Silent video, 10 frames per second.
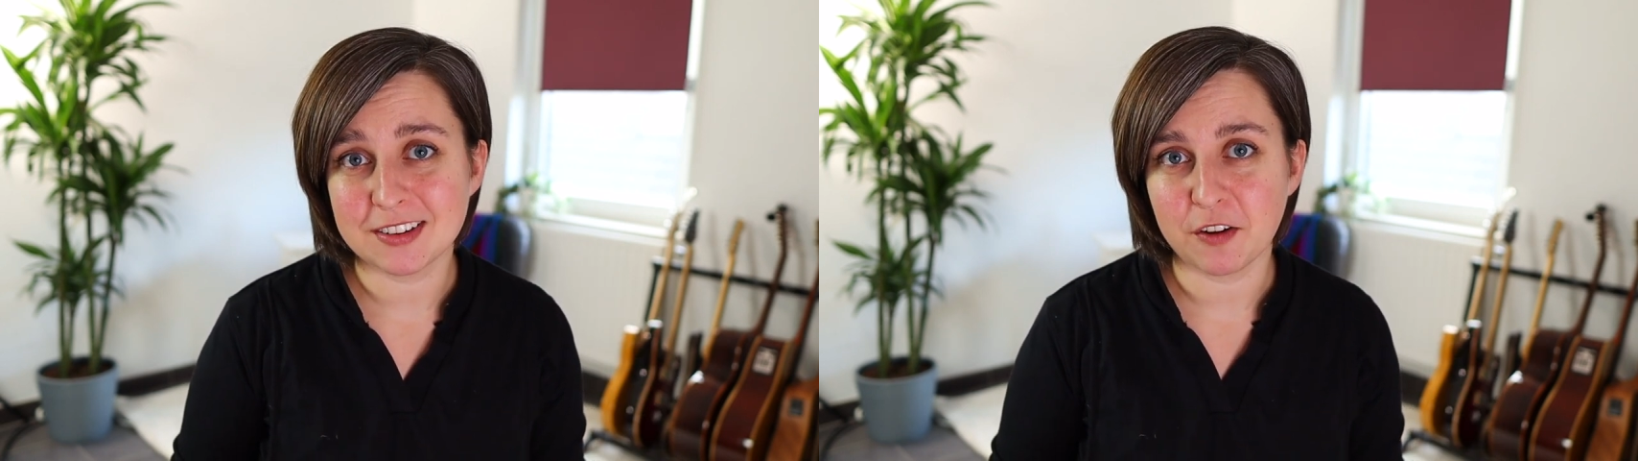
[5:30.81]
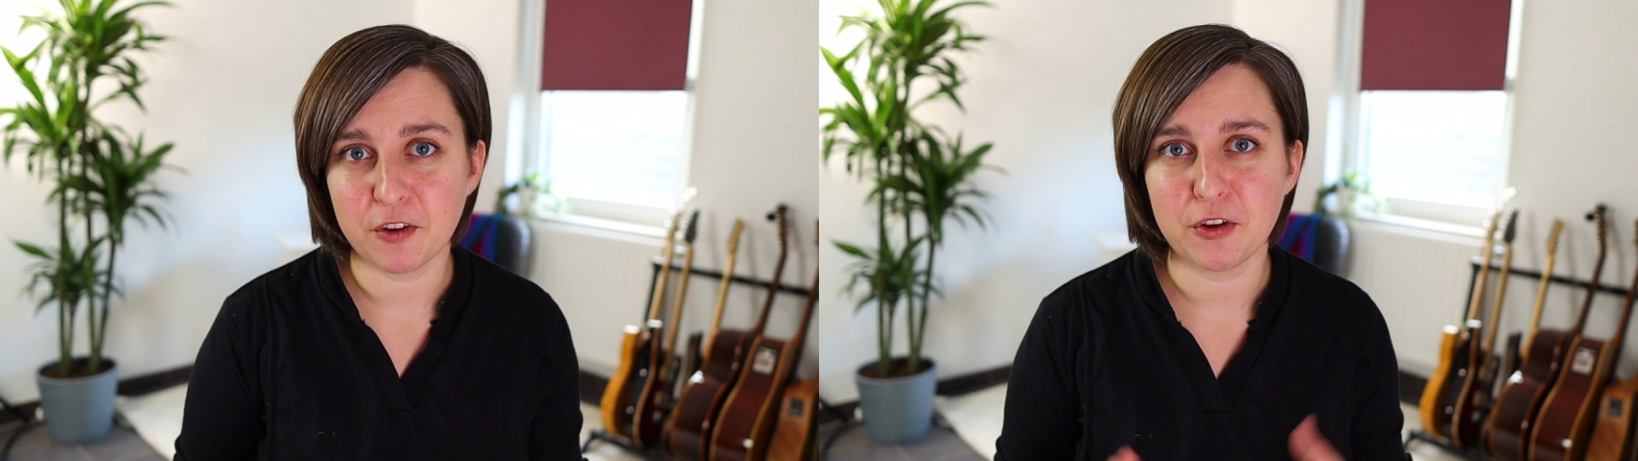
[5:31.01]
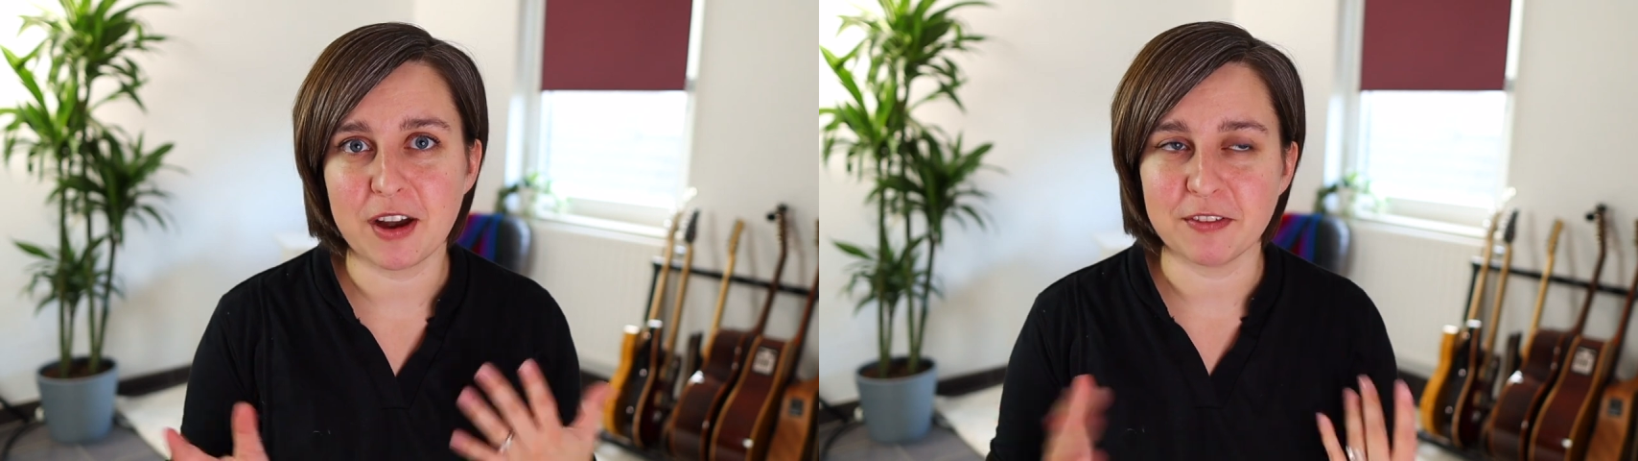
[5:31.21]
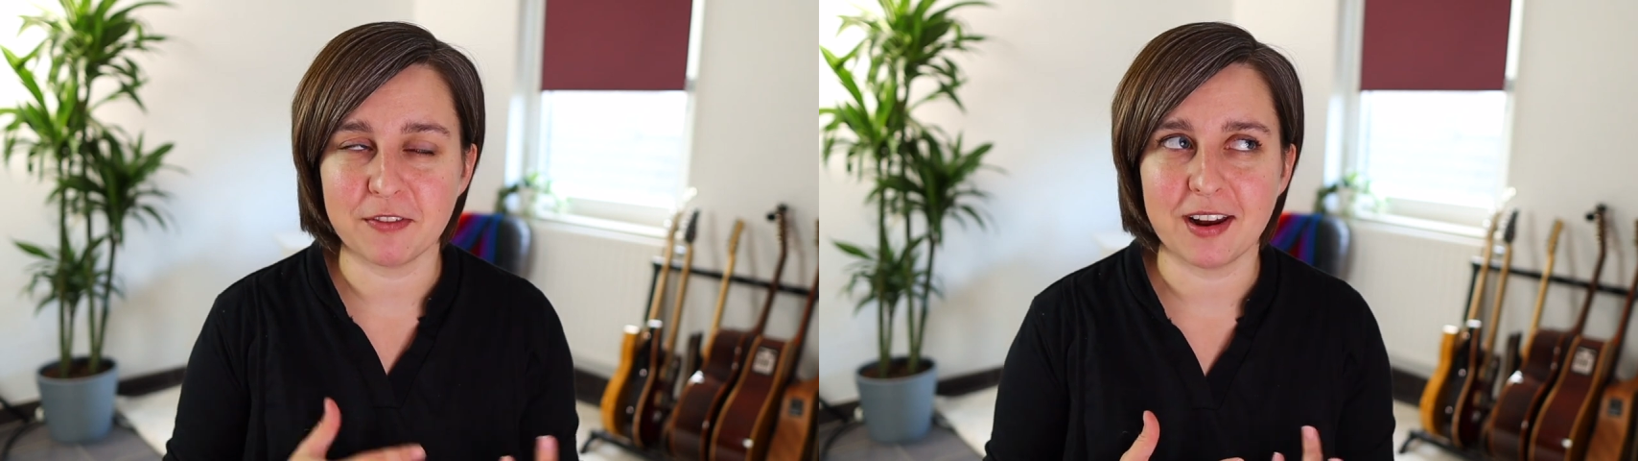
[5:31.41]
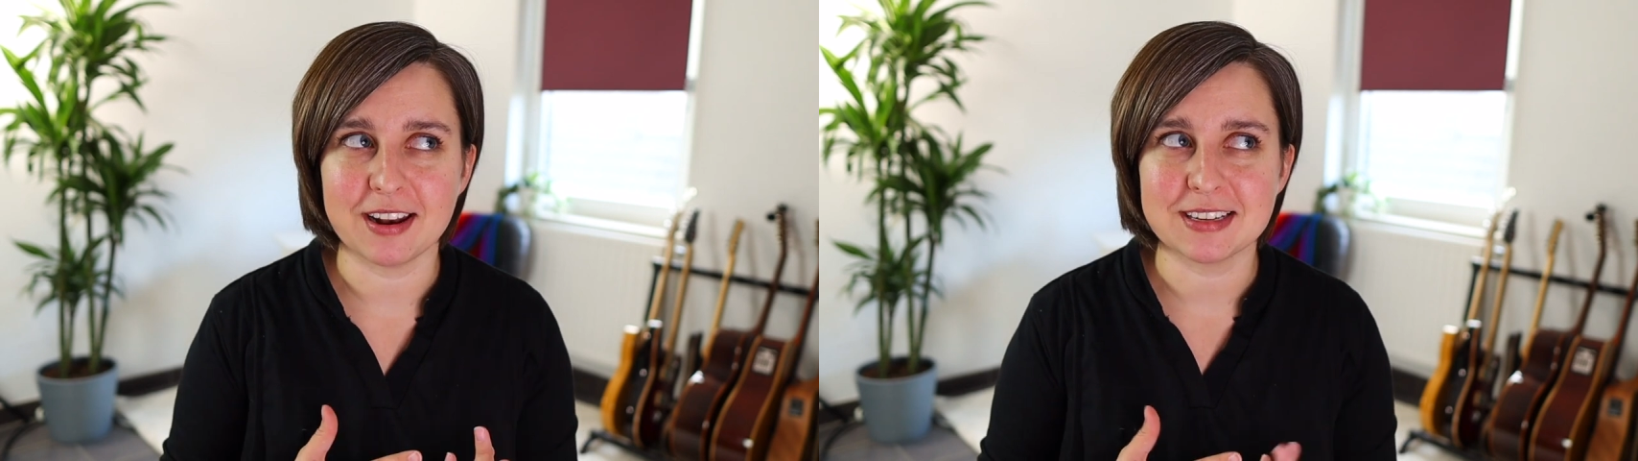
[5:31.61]
although you'll have to
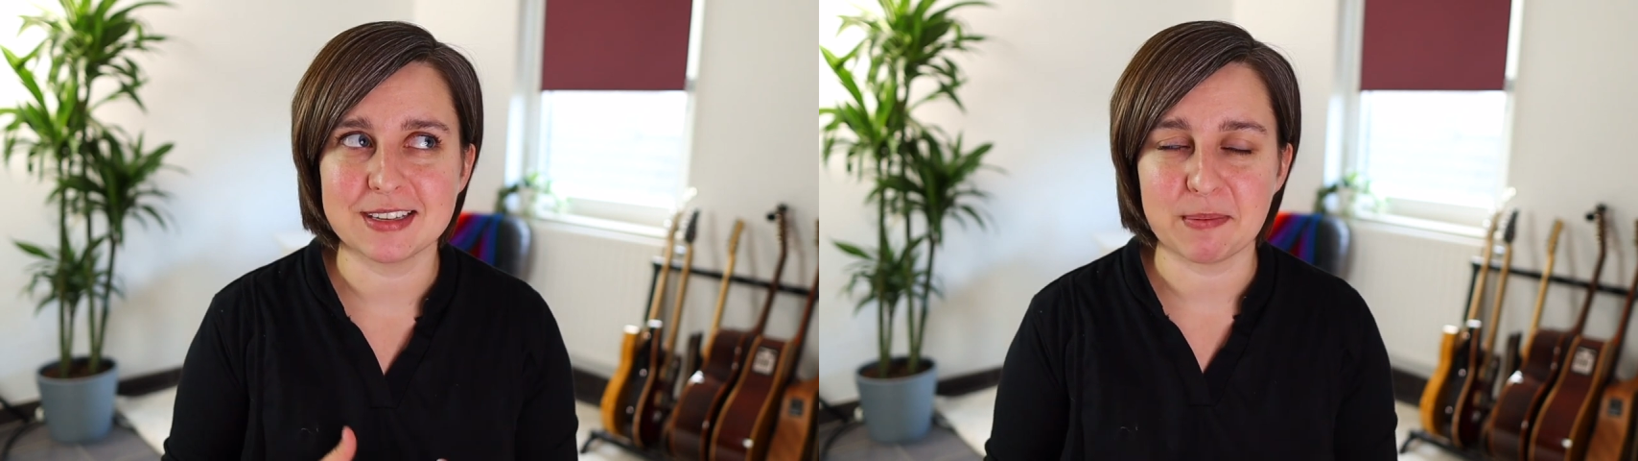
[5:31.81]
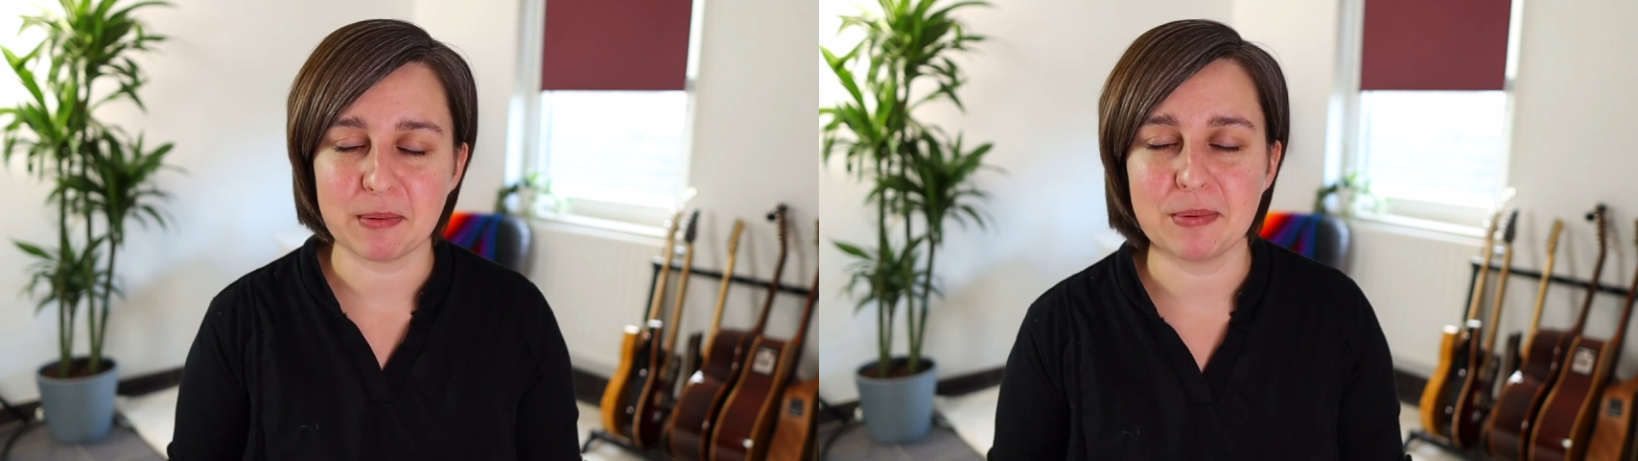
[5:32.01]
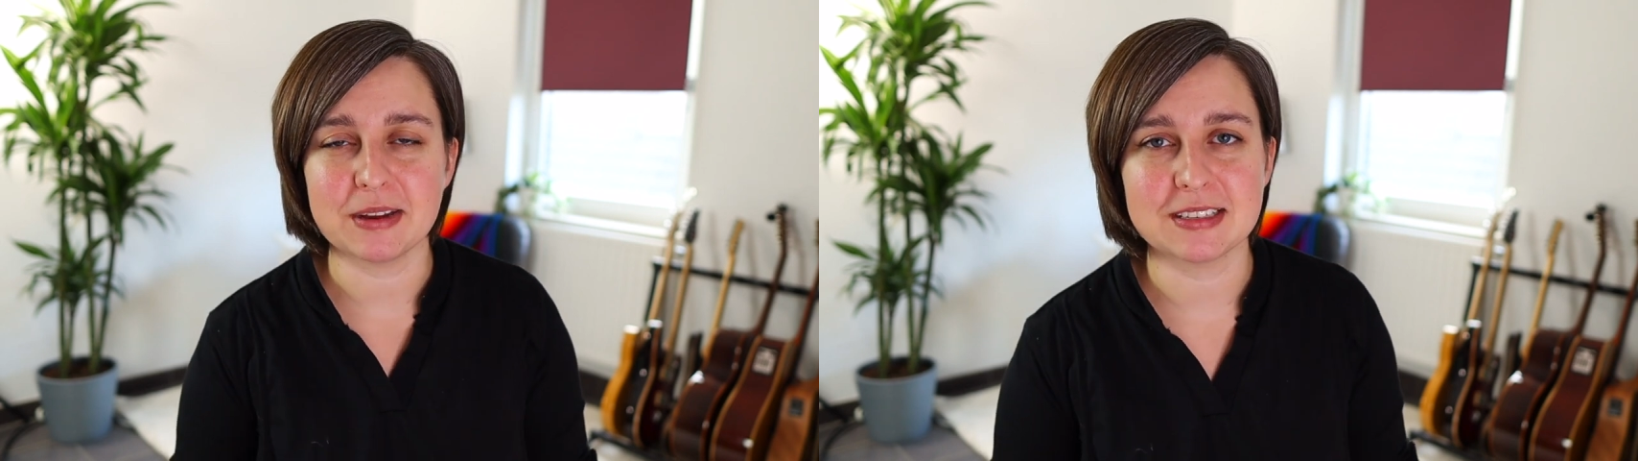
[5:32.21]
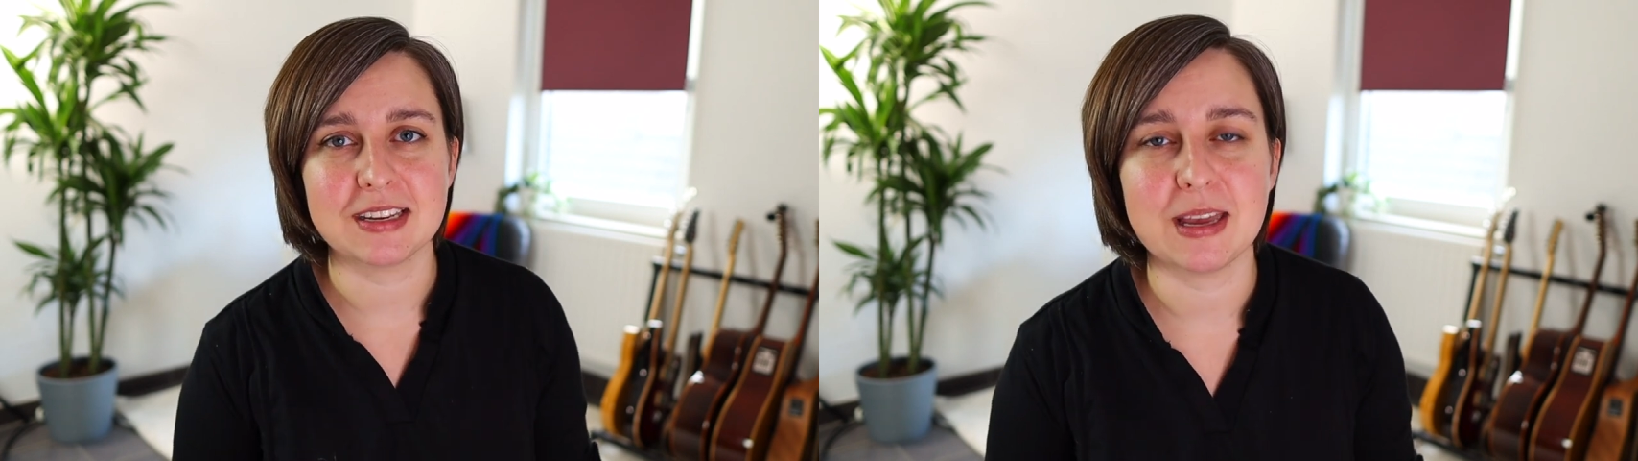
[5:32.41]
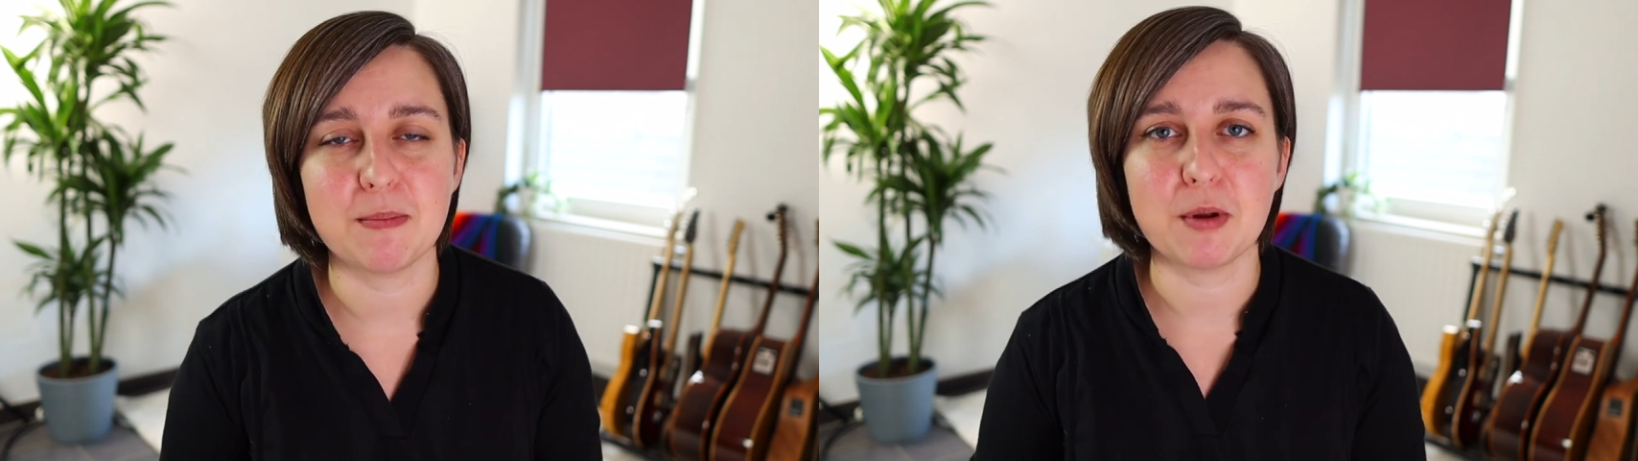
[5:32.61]
find a separate place to
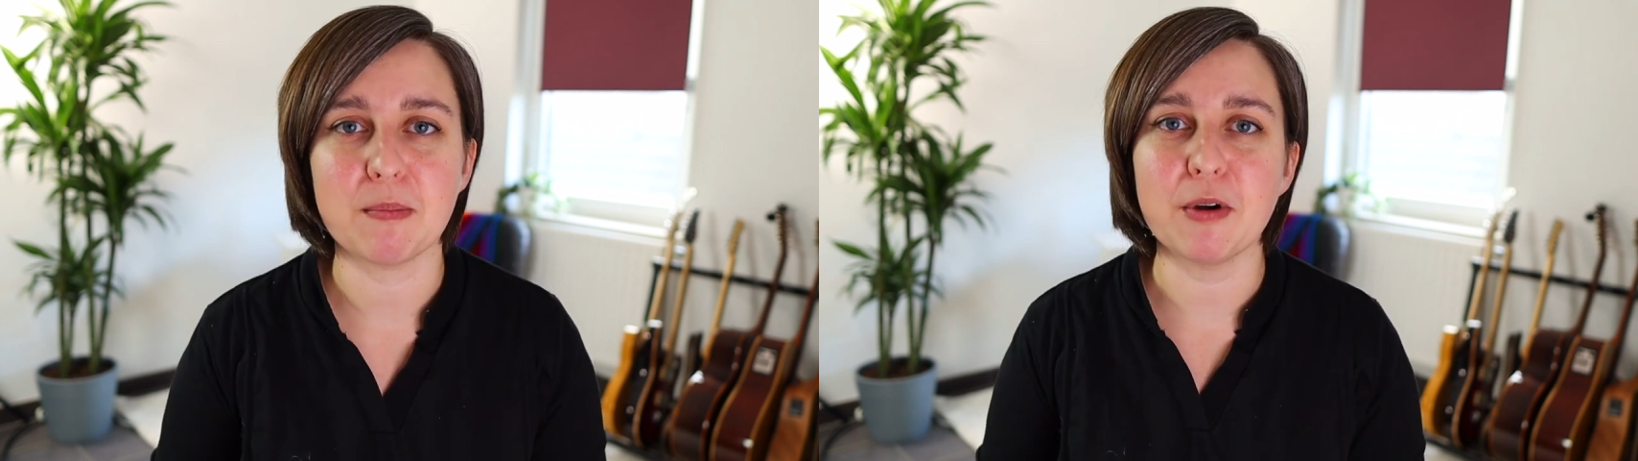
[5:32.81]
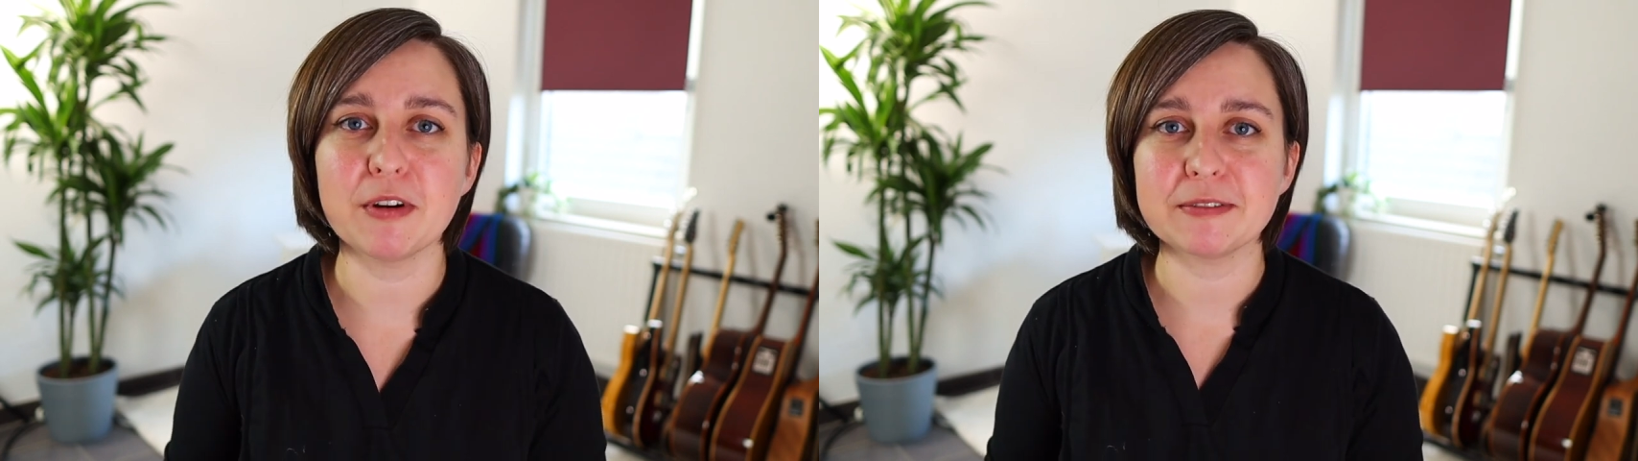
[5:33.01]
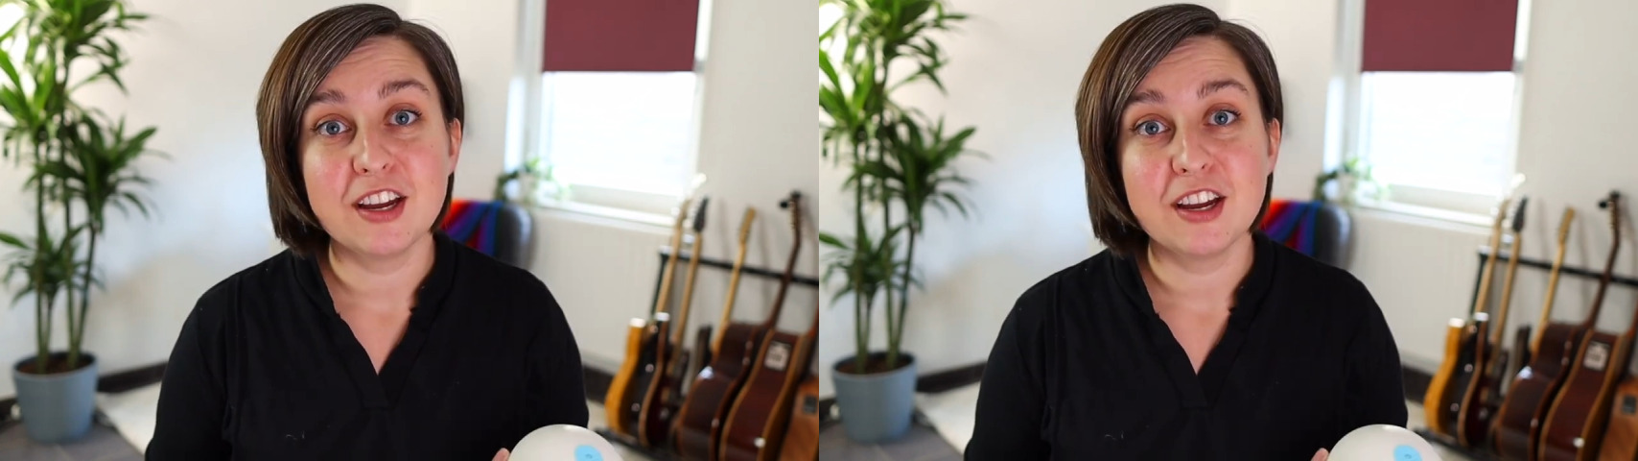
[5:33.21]
keep your milk.